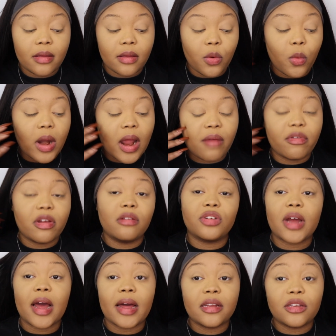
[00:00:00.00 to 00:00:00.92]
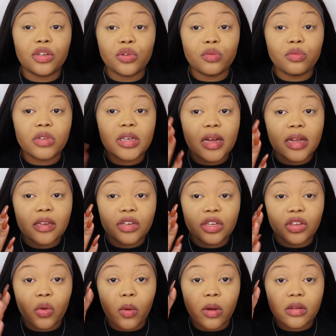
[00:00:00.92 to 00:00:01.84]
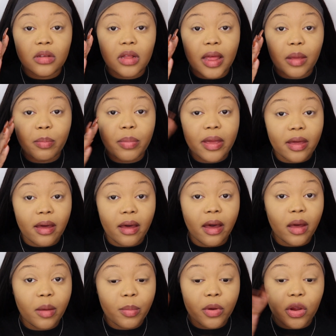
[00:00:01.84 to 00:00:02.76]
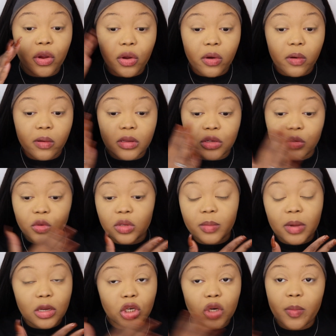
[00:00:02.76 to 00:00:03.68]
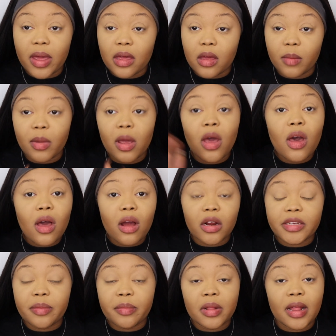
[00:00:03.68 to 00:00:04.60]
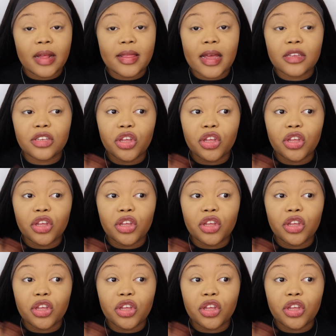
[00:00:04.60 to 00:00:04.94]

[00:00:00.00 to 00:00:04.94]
whatever you try to touch is going to like pick up, or you're going to smudge your makeup or something like that.